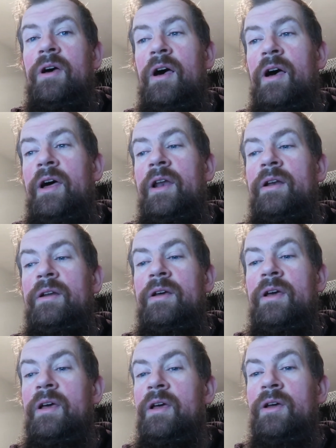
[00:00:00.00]
on
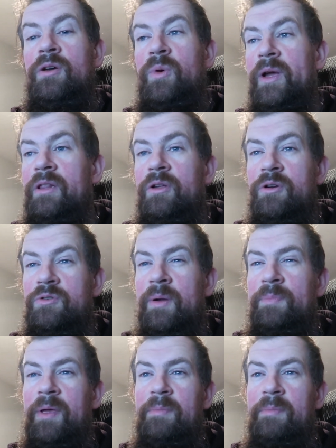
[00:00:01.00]
a quick little trip.